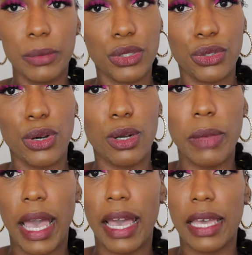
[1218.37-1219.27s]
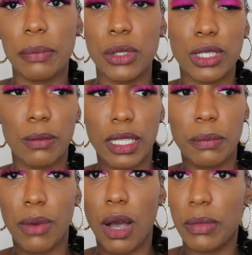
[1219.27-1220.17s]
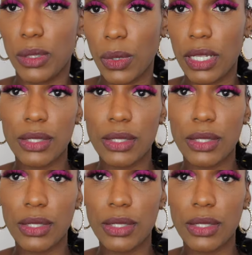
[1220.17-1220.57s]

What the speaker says: scrub and put some lip balm as well,